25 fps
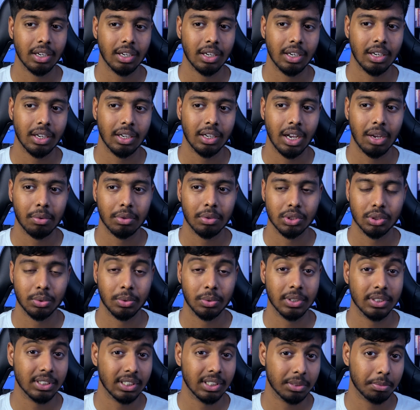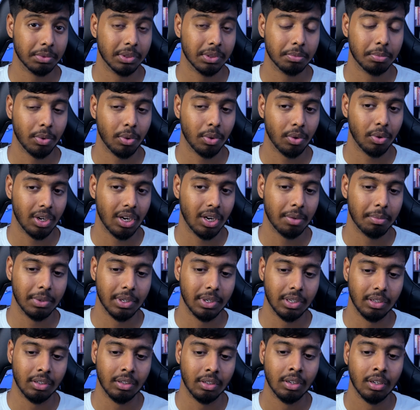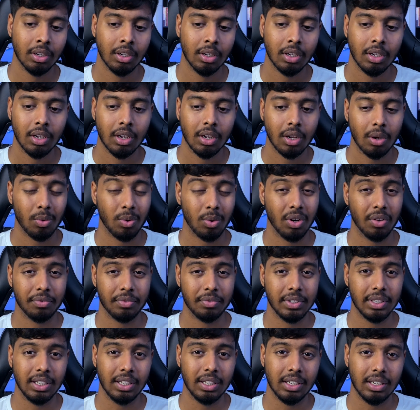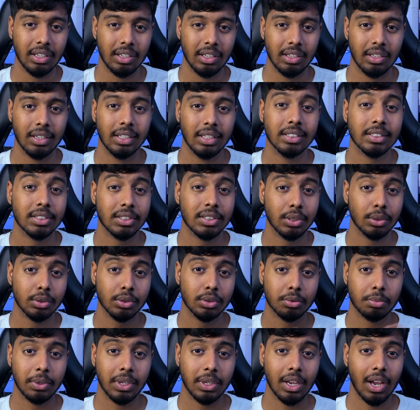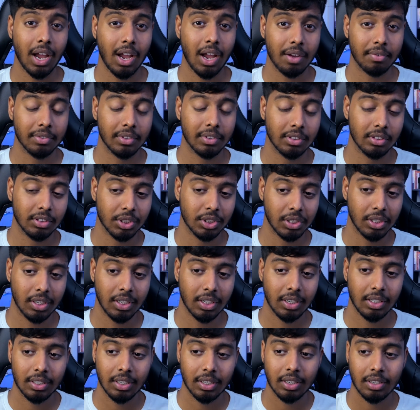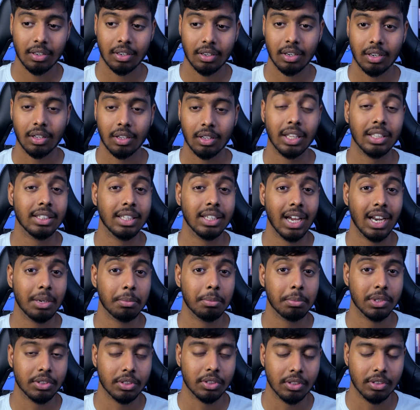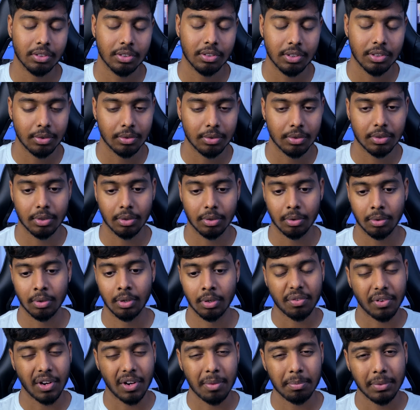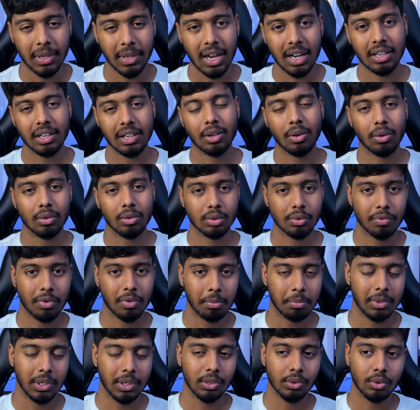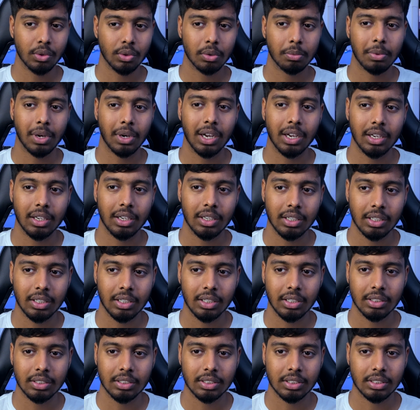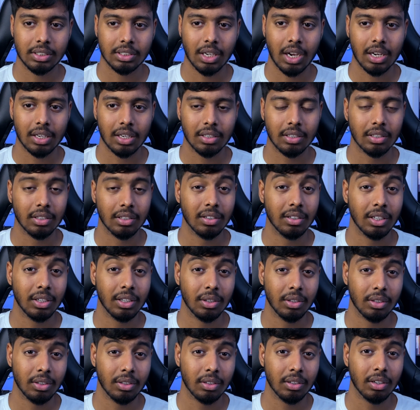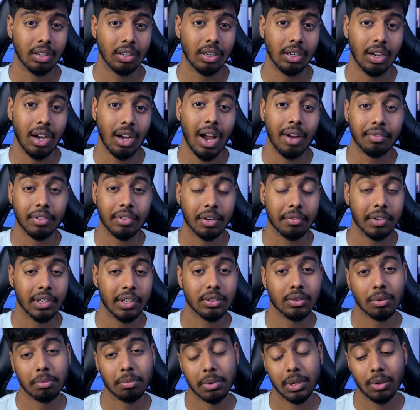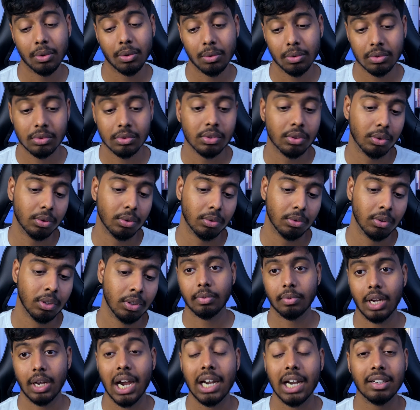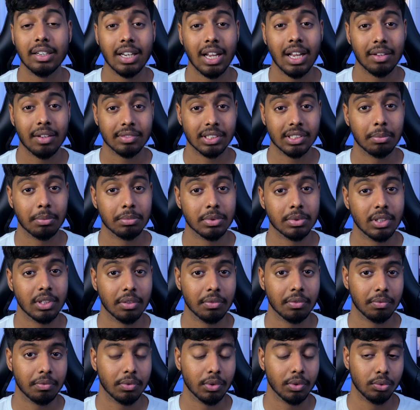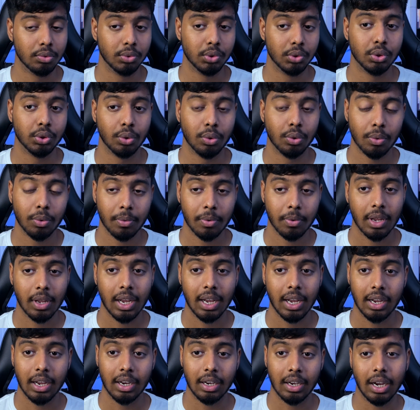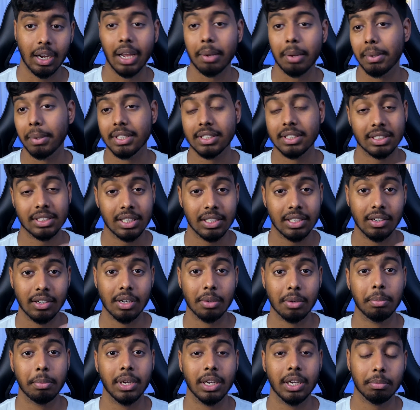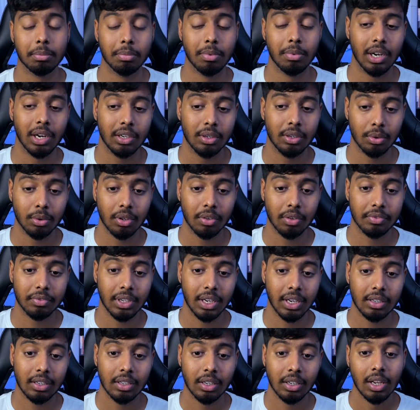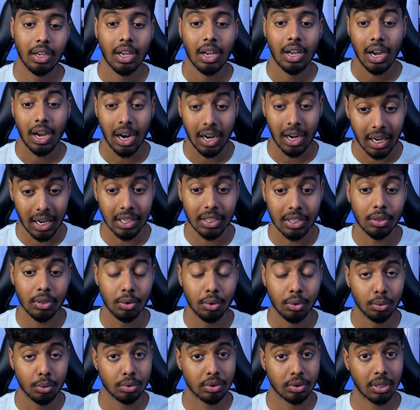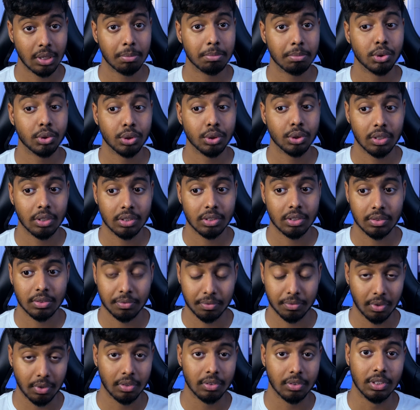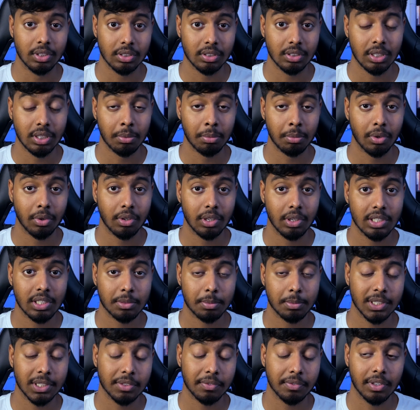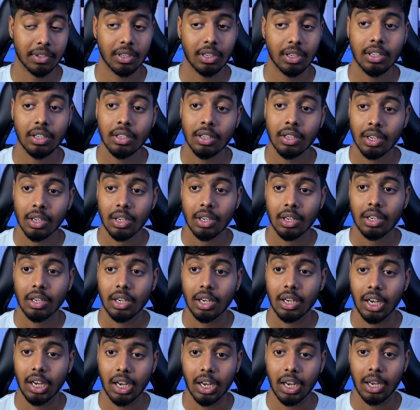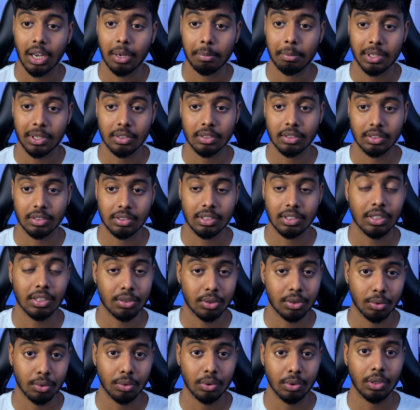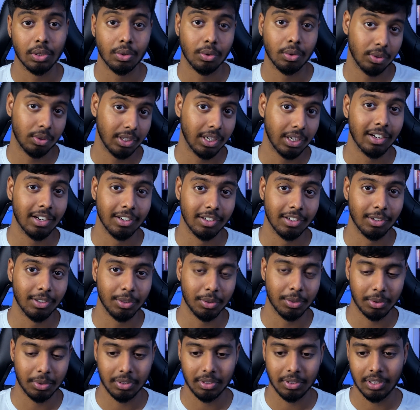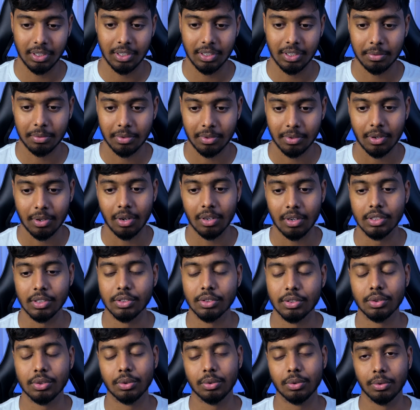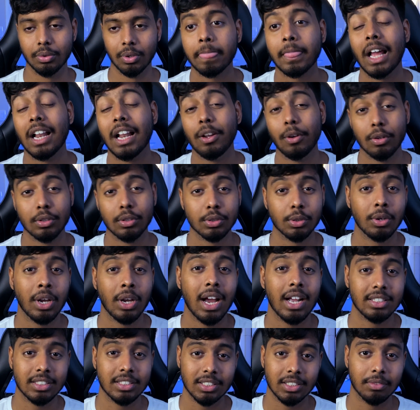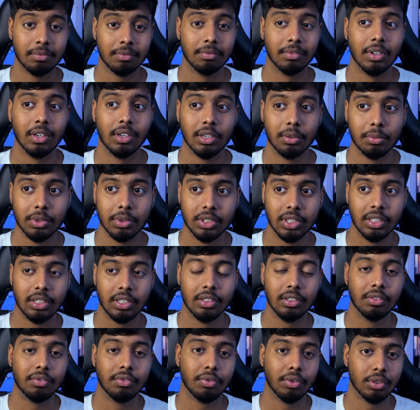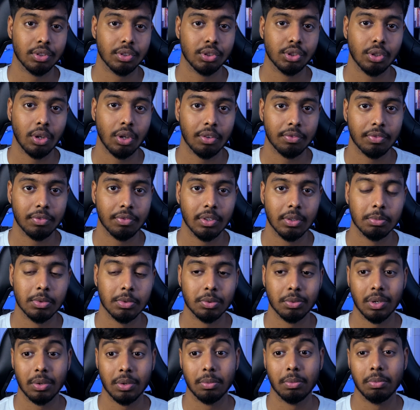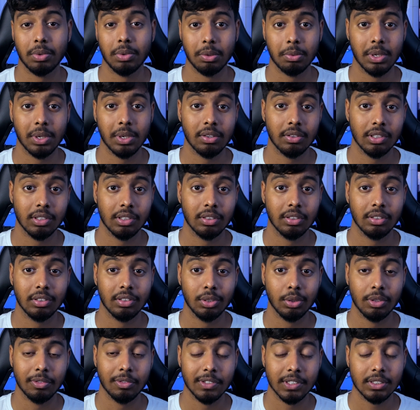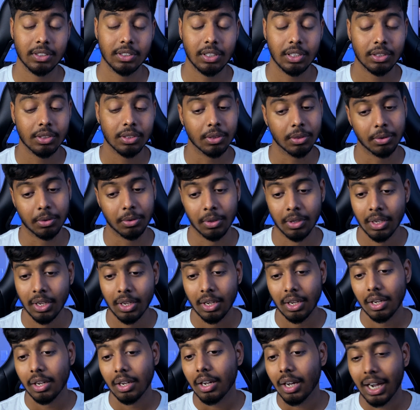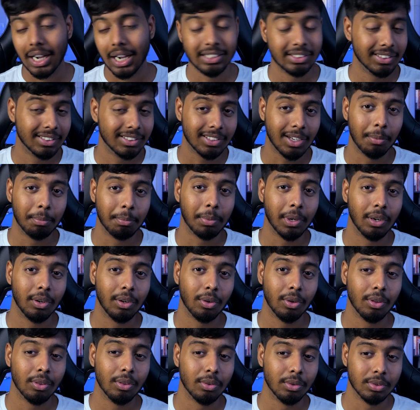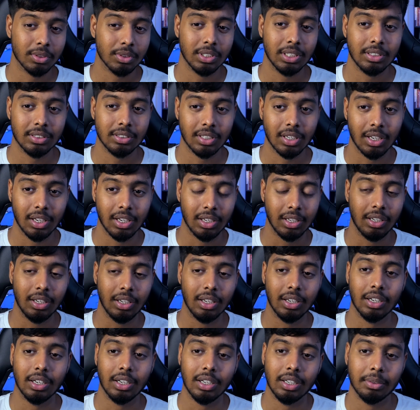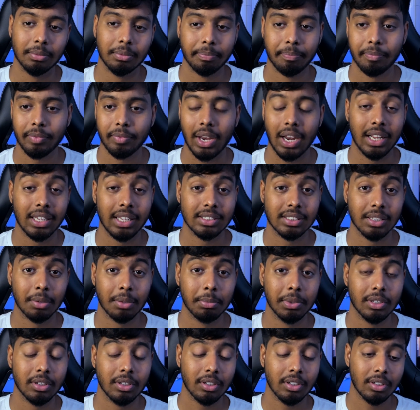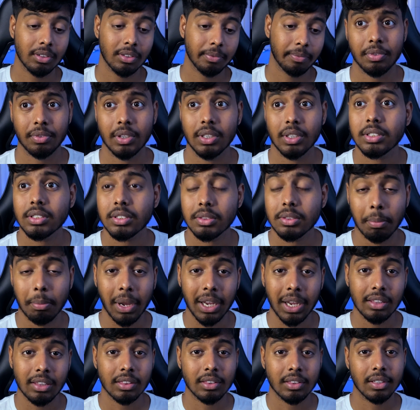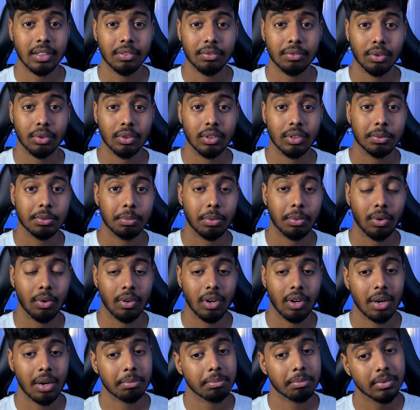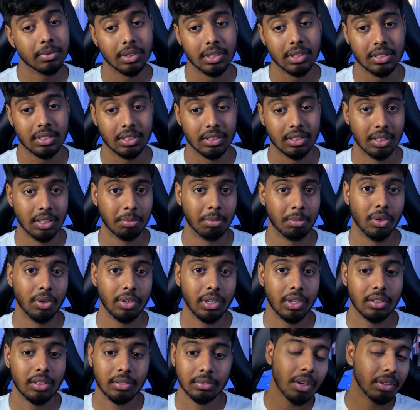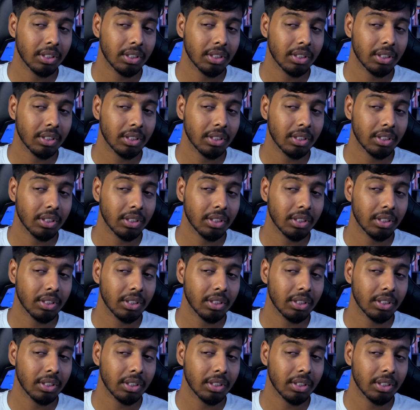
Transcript: Uh, I was doing a six month program in one of the institutes we have in Chennai there like the animation institute so from that and also from YouTube I started learning uh, After Effects on my own so I did have some stuff to show and I basically did a big breakdown of that and I did do some shots for this demo reel specifically uh, because just to you know get into the college so and I also had some work which I did for short films when we were in university so I just compiled all those things and I uh, and I submitted it. First main thing for this program is a demo reel.